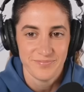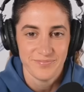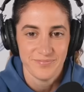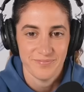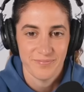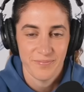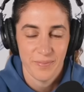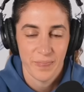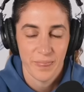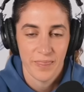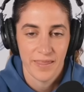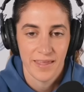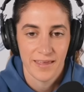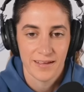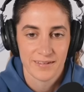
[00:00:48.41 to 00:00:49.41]

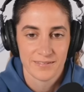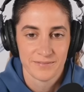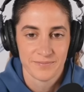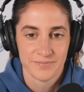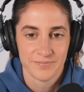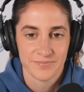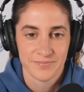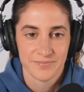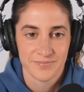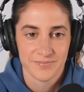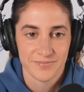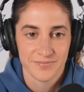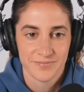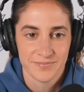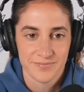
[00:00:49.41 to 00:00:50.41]

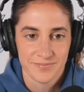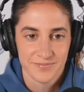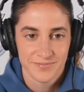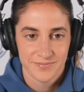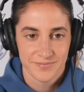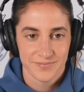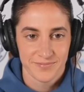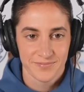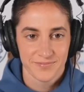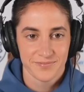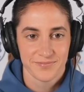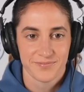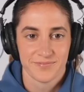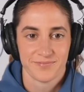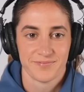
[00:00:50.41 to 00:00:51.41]

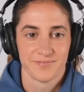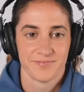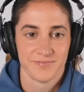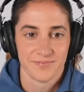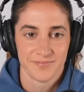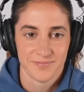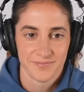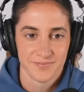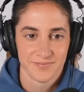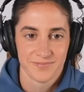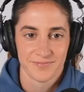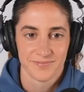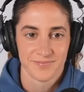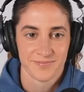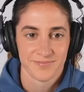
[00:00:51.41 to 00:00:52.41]

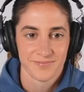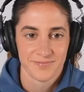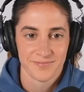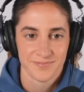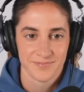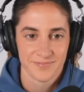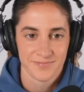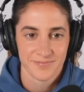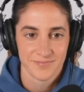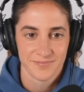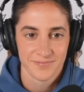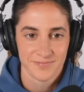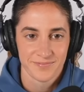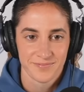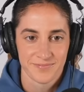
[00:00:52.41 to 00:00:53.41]

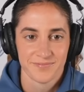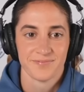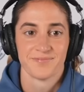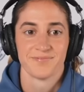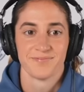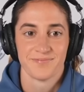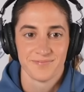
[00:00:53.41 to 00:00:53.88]
No words are spoken by the person on screen.